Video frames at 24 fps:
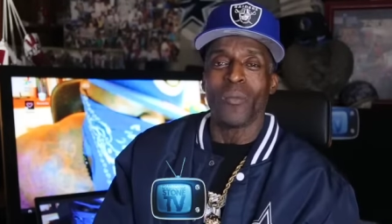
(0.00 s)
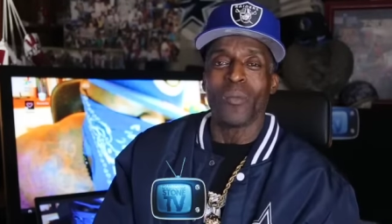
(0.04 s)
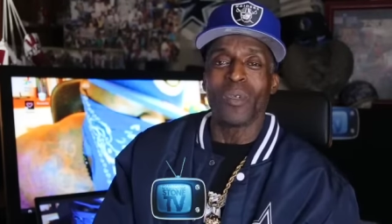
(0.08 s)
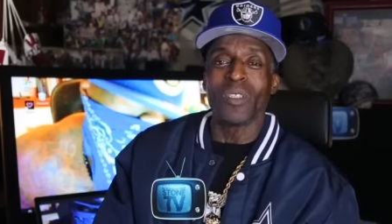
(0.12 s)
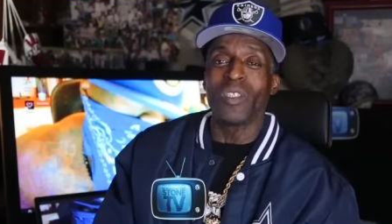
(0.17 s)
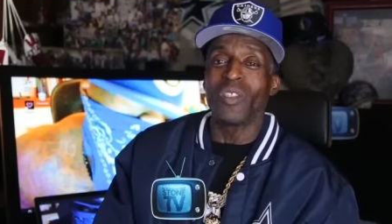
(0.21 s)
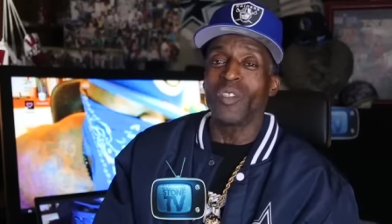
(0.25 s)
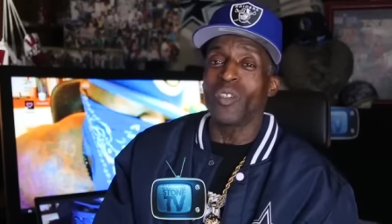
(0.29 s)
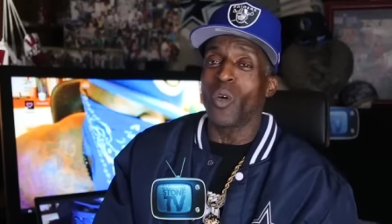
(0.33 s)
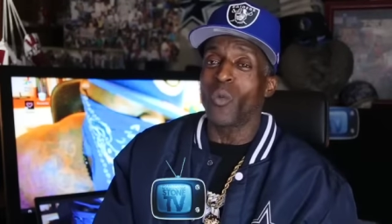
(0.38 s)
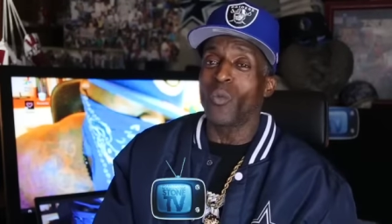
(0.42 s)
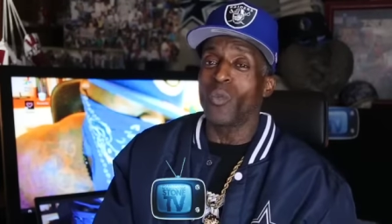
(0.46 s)

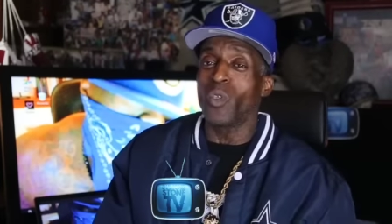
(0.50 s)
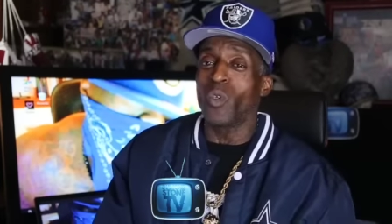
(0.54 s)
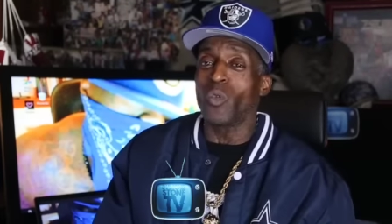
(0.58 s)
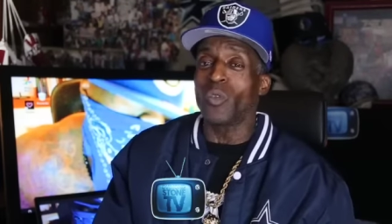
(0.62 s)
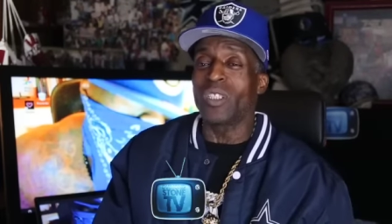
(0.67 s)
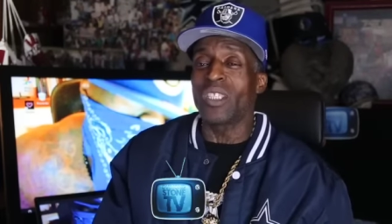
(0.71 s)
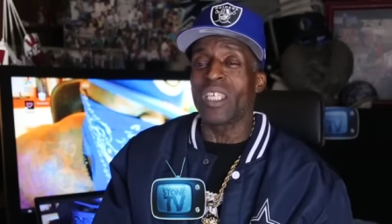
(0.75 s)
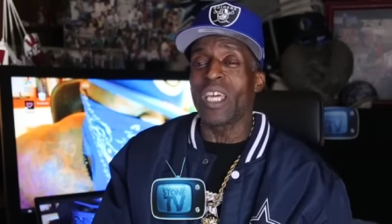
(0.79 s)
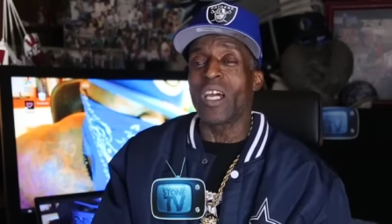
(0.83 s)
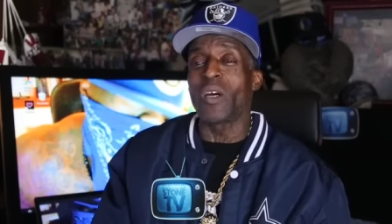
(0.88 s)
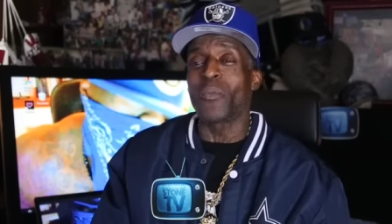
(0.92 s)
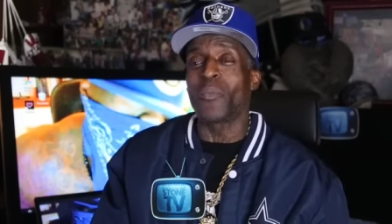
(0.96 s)
But you know, when you
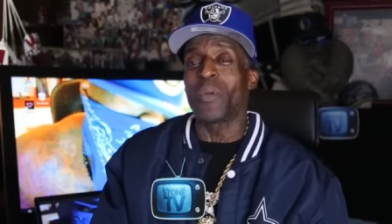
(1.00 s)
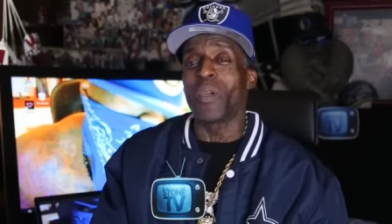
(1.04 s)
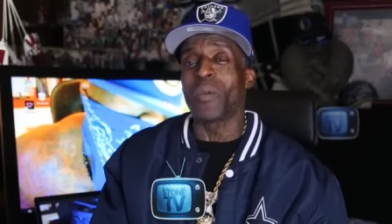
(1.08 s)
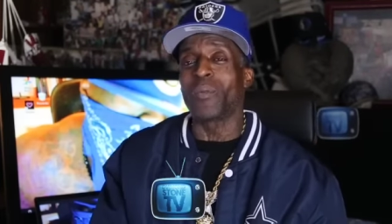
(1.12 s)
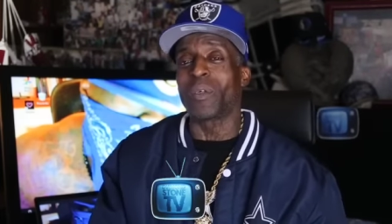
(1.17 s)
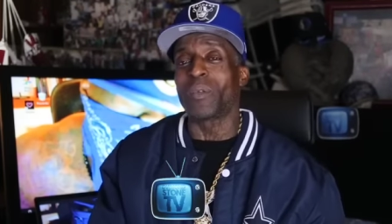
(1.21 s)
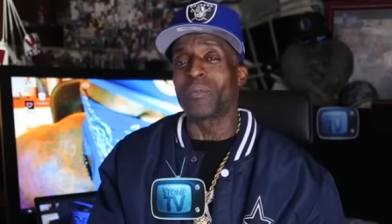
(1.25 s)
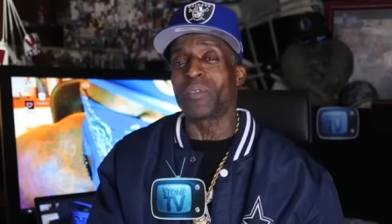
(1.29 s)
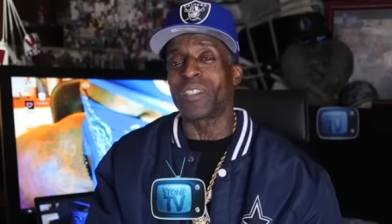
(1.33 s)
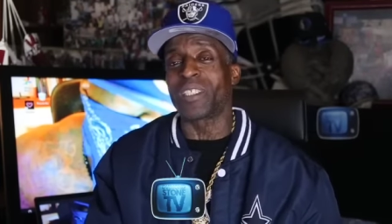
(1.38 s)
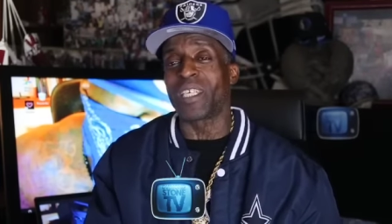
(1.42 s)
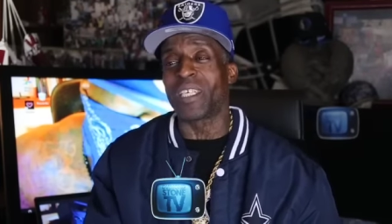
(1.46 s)
tell
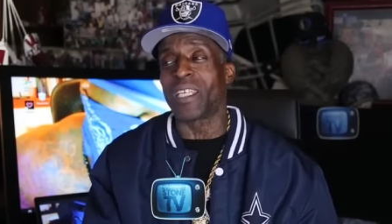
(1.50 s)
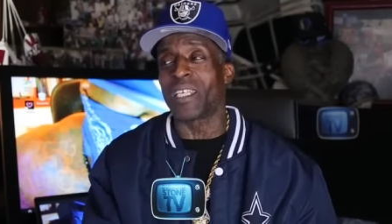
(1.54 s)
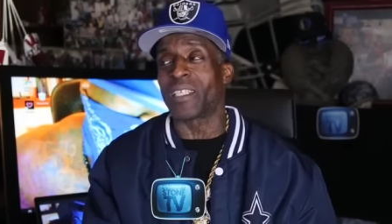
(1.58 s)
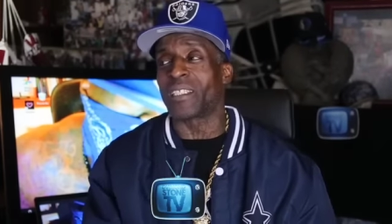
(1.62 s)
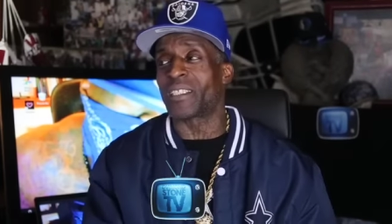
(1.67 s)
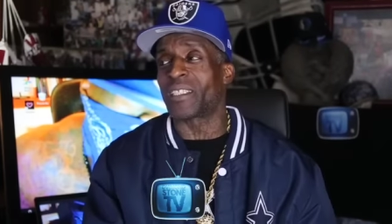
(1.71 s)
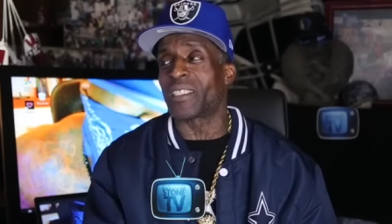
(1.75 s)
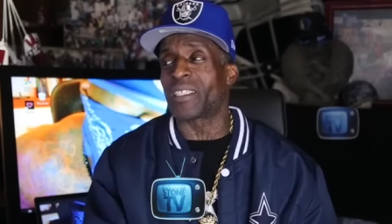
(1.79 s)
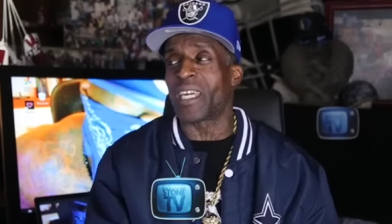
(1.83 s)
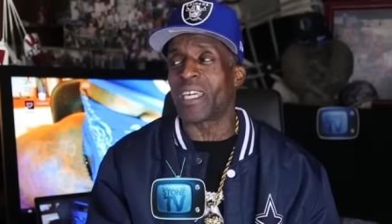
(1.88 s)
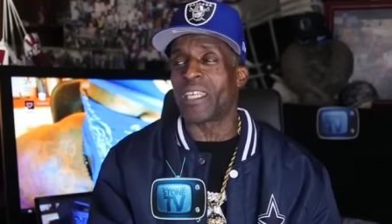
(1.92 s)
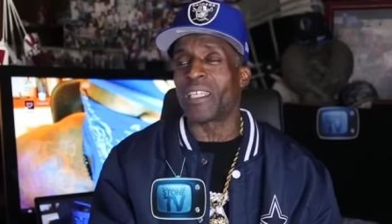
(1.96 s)
people, I'm saying that
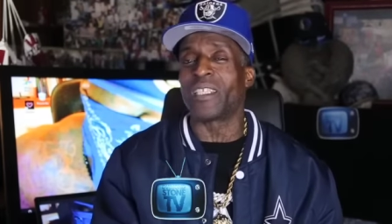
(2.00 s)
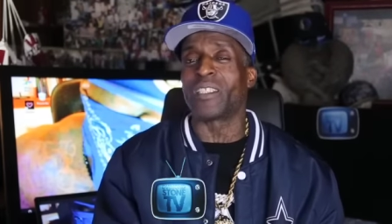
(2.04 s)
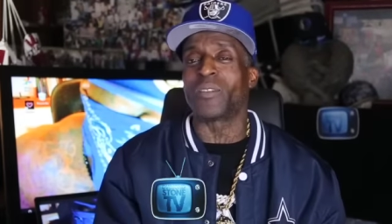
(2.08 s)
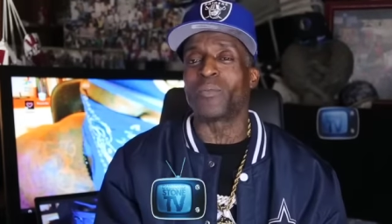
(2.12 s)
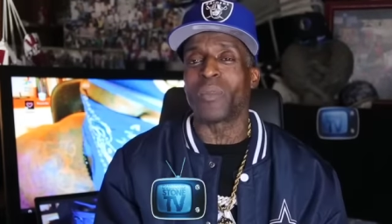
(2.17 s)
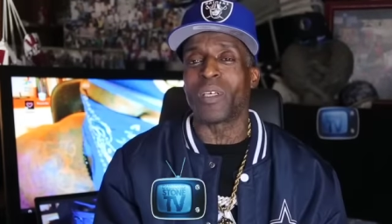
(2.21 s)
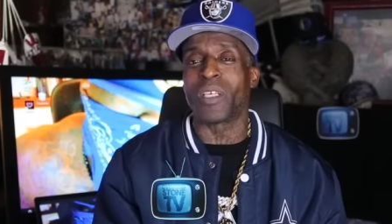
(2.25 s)
to say this,